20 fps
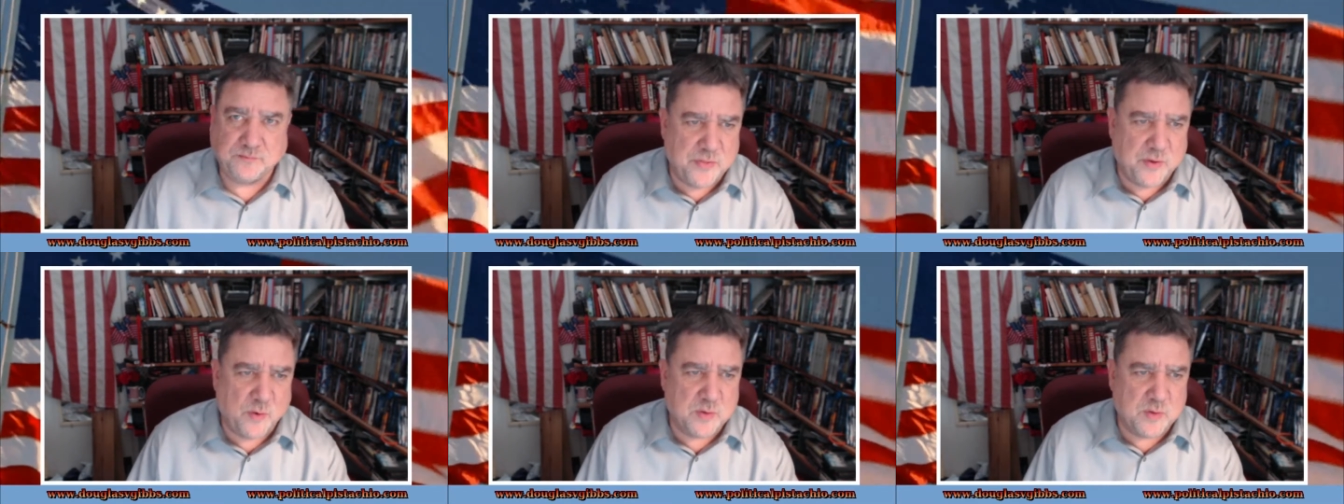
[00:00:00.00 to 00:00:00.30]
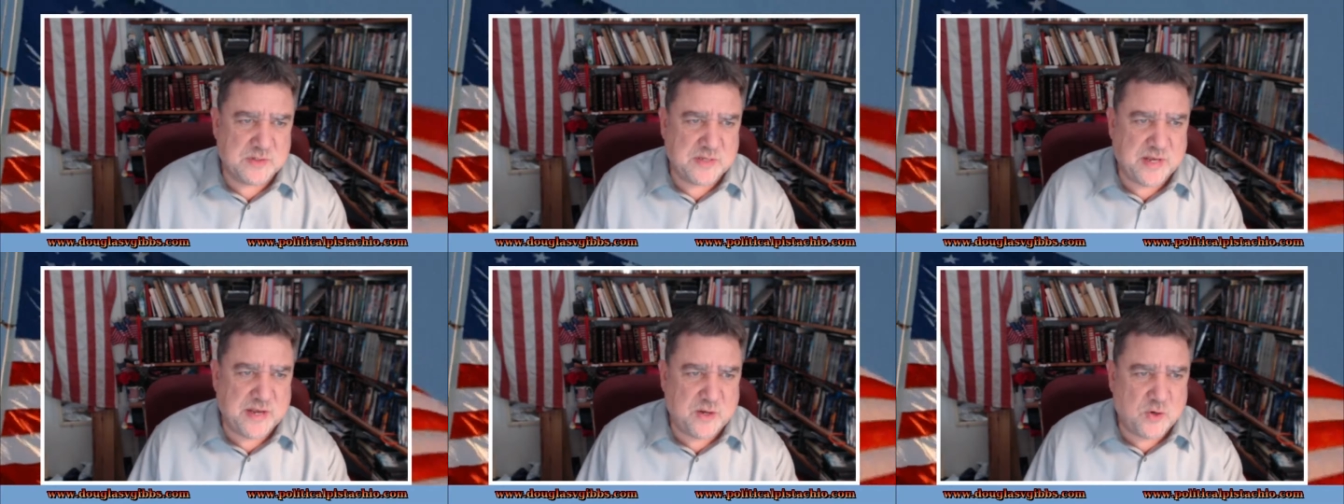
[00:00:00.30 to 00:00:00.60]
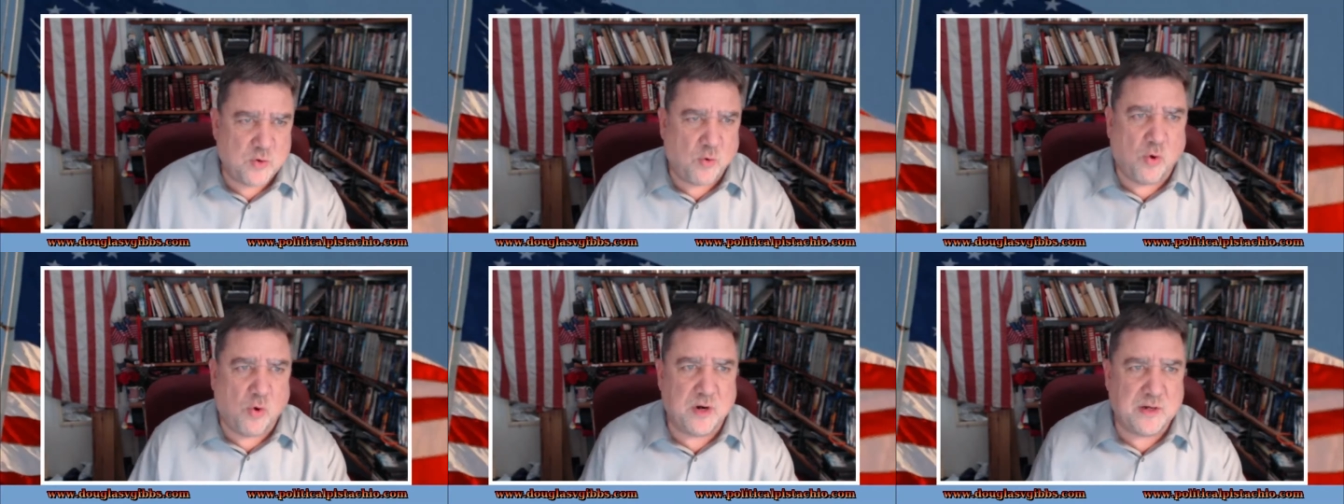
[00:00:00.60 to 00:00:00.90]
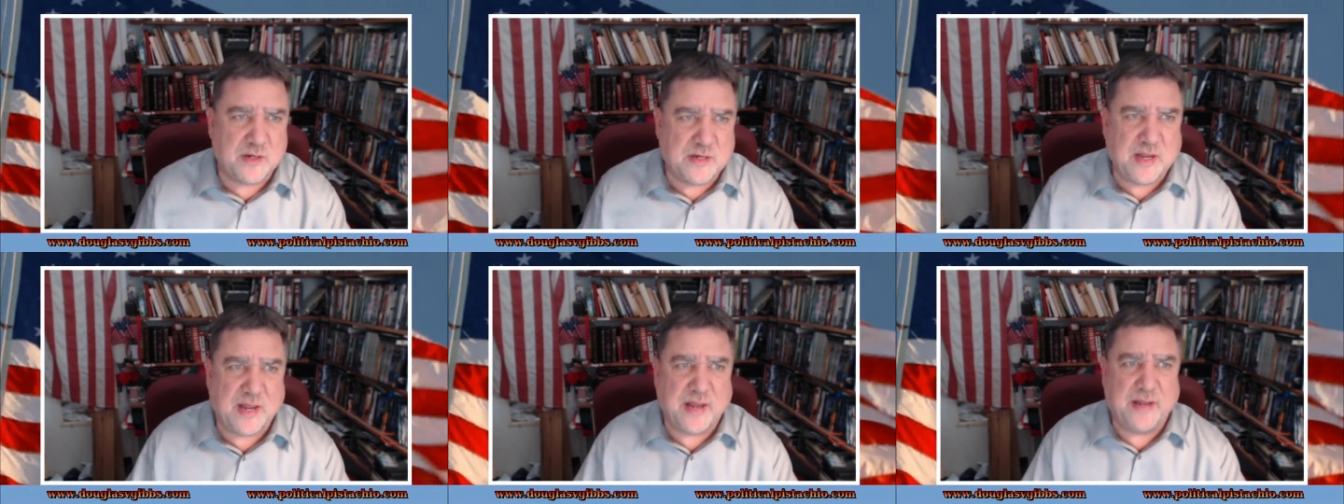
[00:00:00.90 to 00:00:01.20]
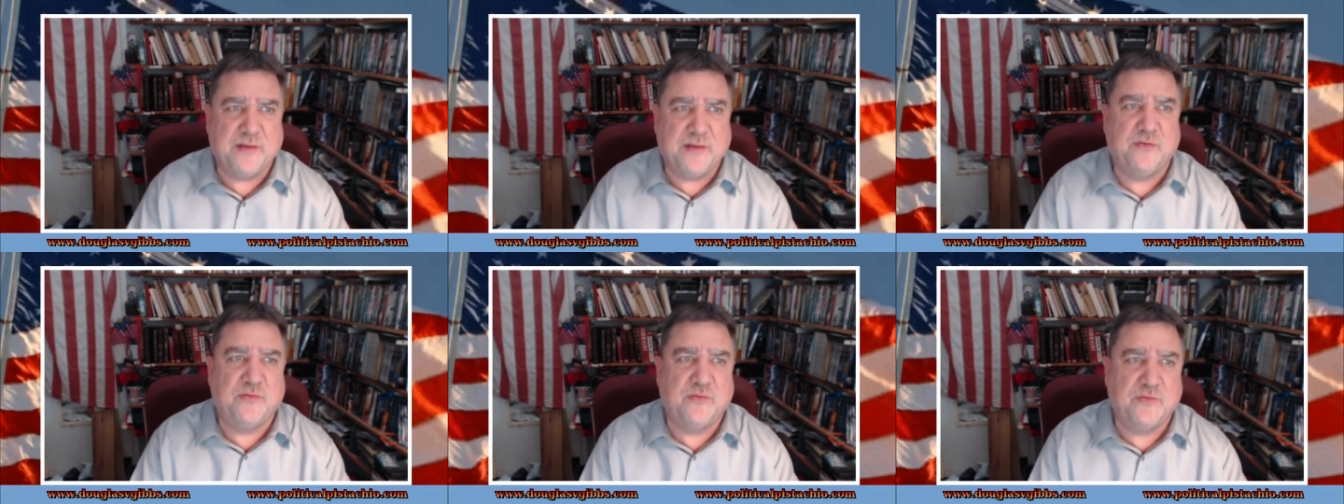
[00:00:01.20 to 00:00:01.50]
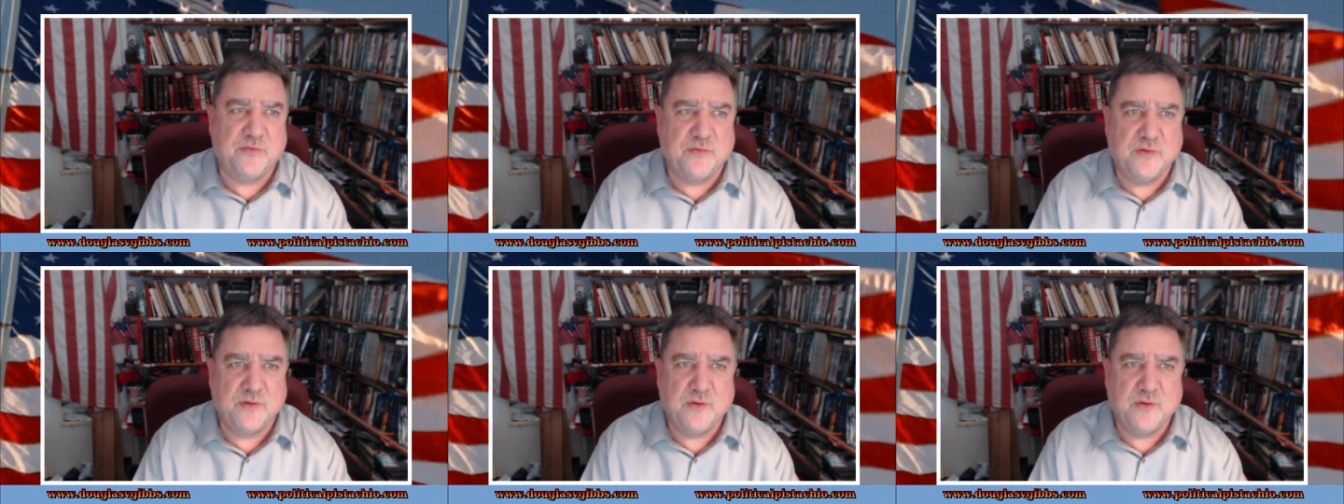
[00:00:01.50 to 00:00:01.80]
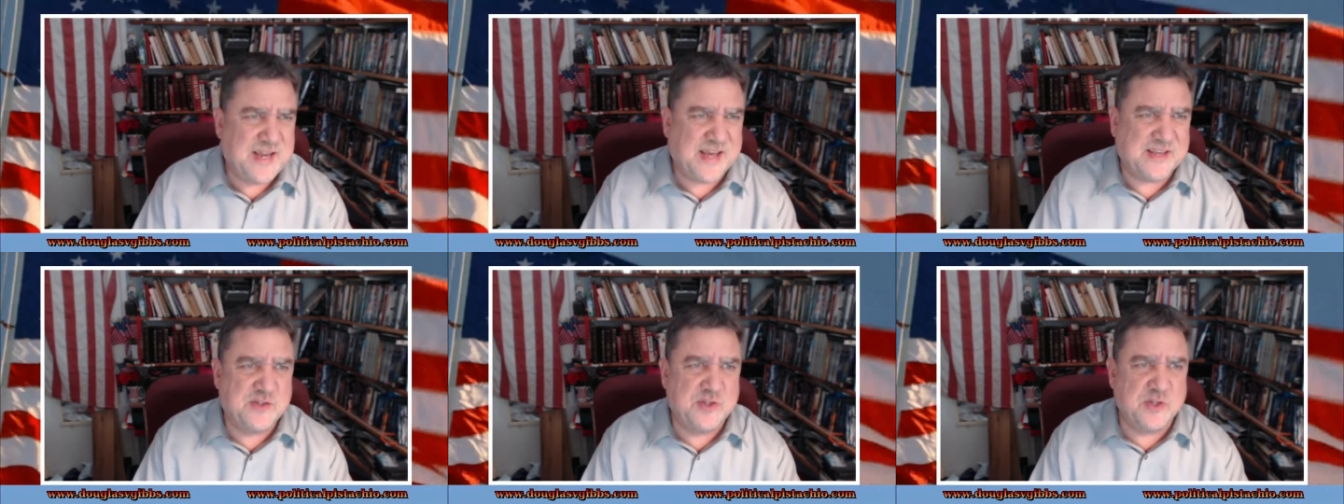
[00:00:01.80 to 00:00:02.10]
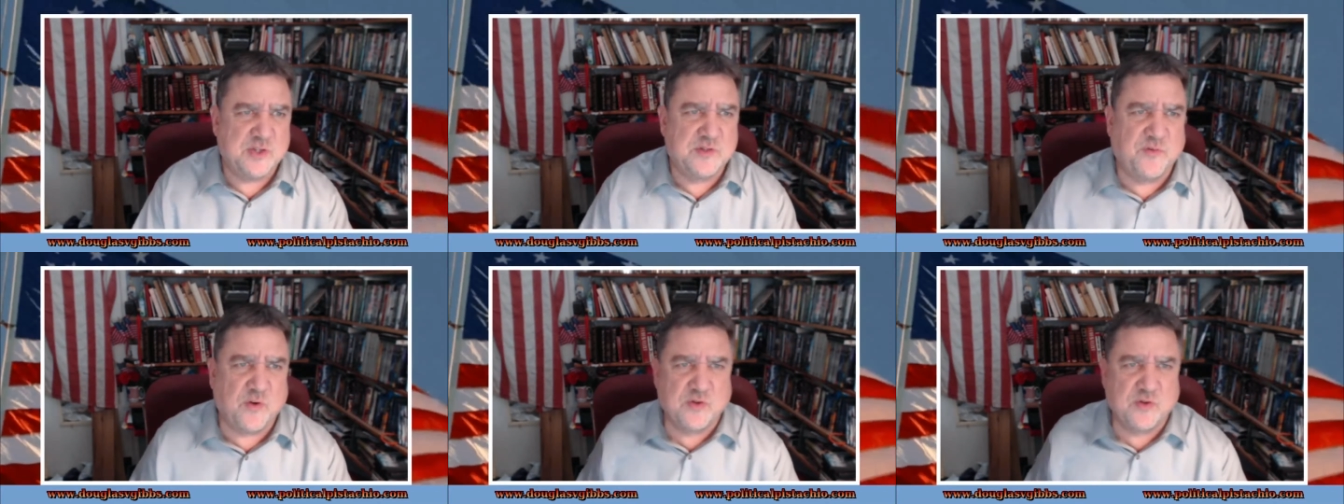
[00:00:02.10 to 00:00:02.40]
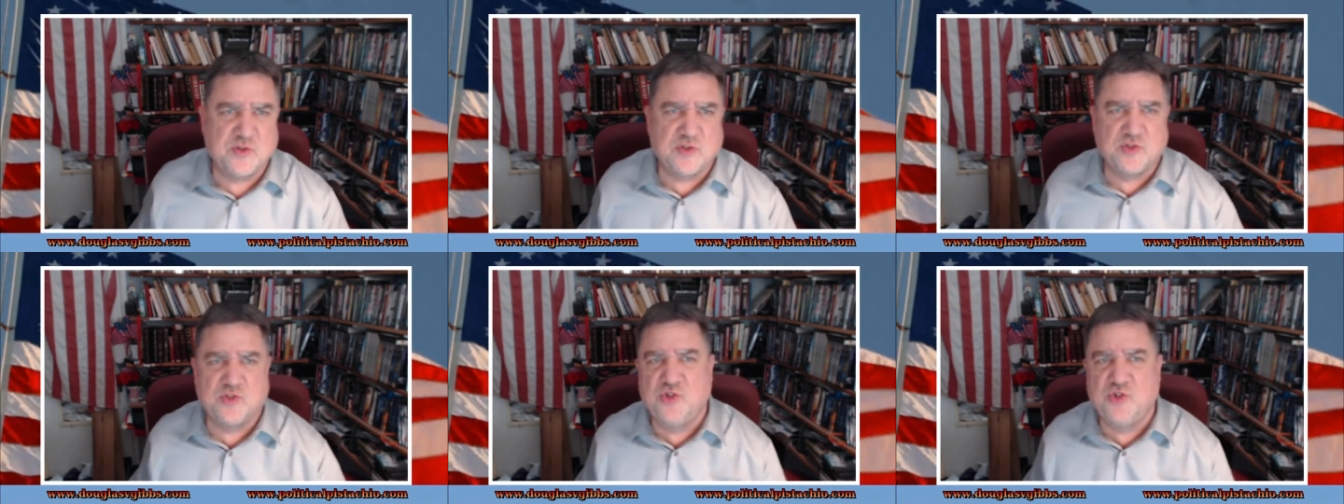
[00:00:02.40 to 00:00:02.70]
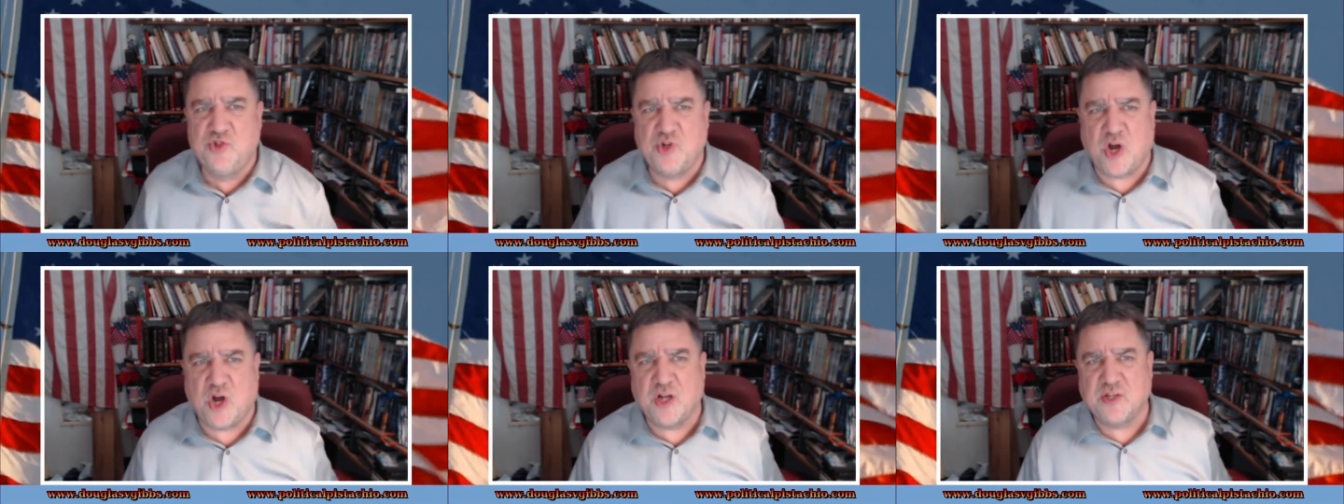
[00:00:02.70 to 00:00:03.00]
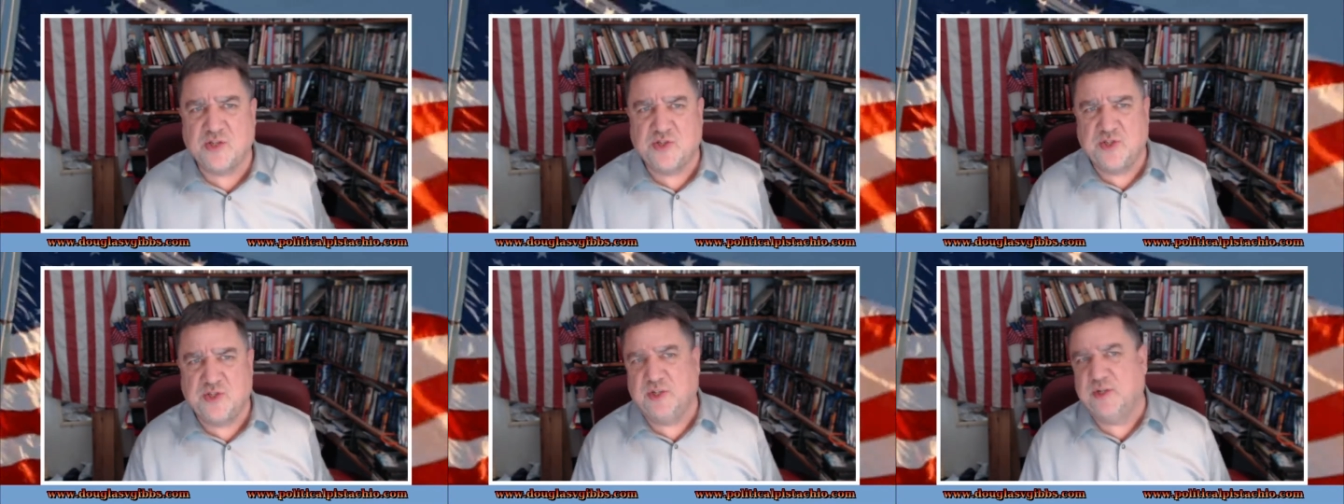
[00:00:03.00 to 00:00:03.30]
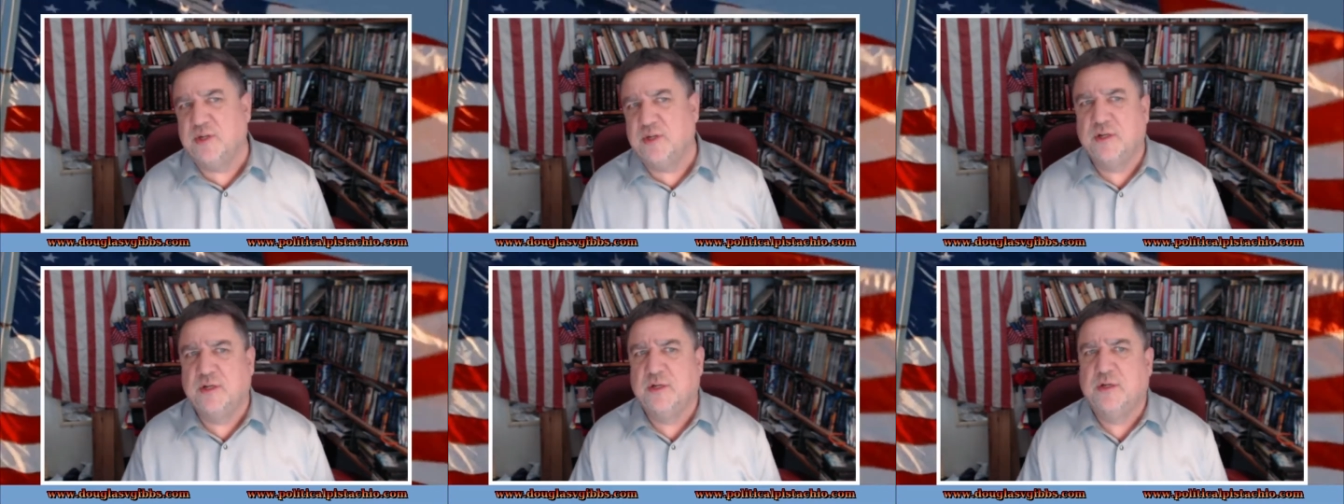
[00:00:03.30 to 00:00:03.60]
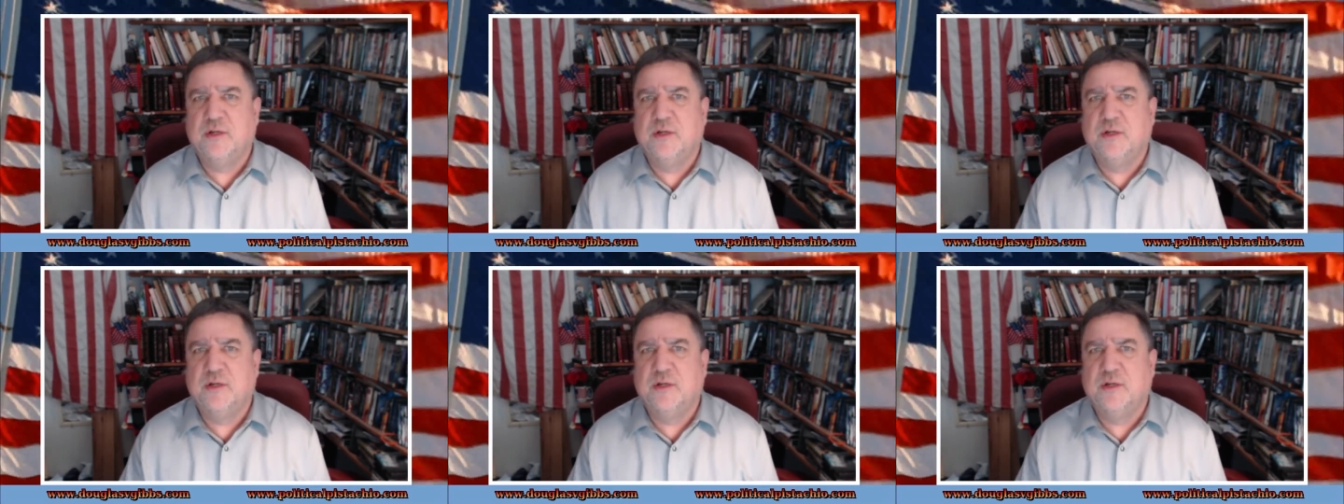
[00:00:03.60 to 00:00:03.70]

there was a court case, Texas versus Johnson